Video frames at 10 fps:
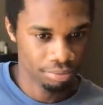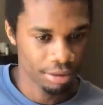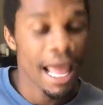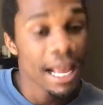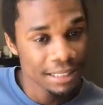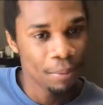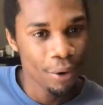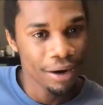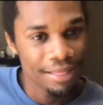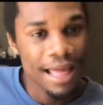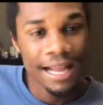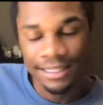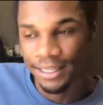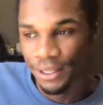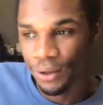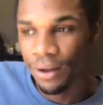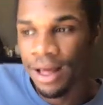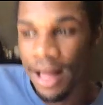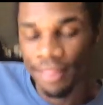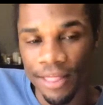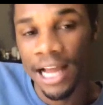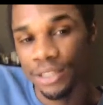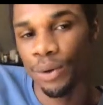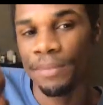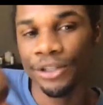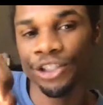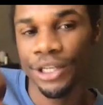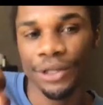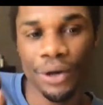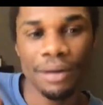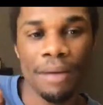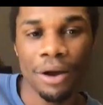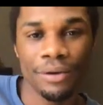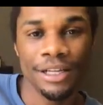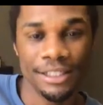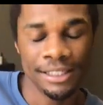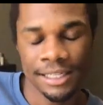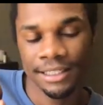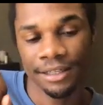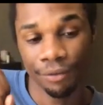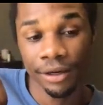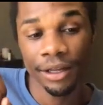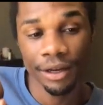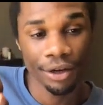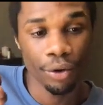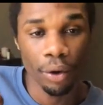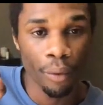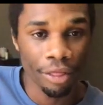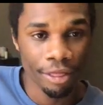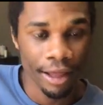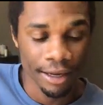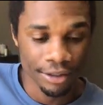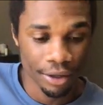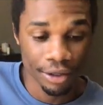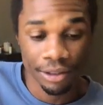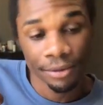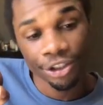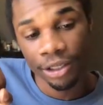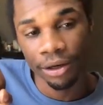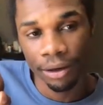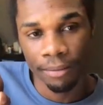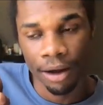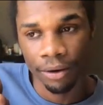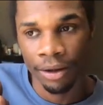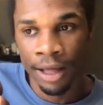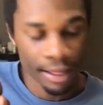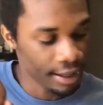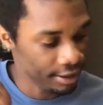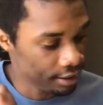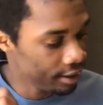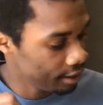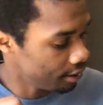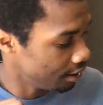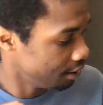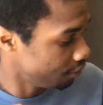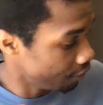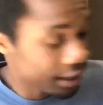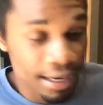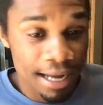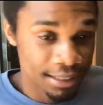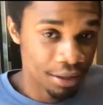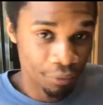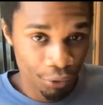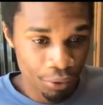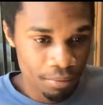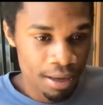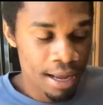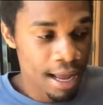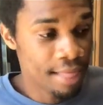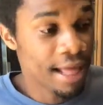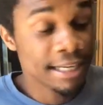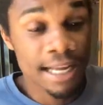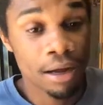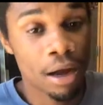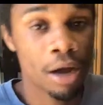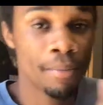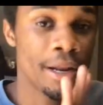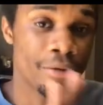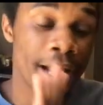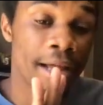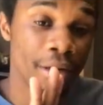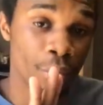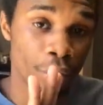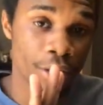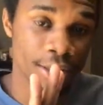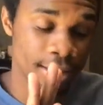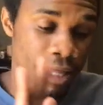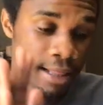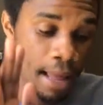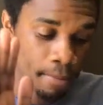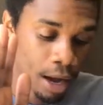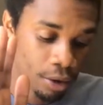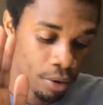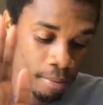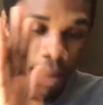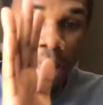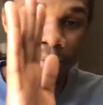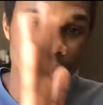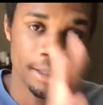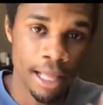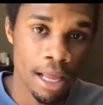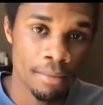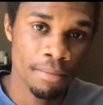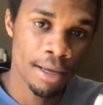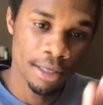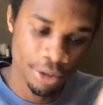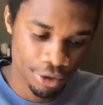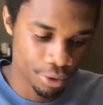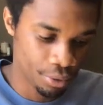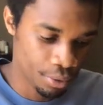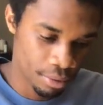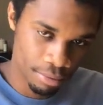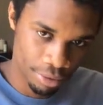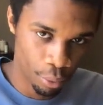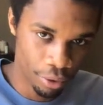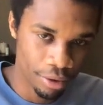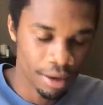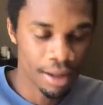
export that skill, that's what a machine learning model is it's really good at doing one thing. So there's a machine learning model that's good at recognizing the room. And that's how augmented reality works, is that model maps the game to the world.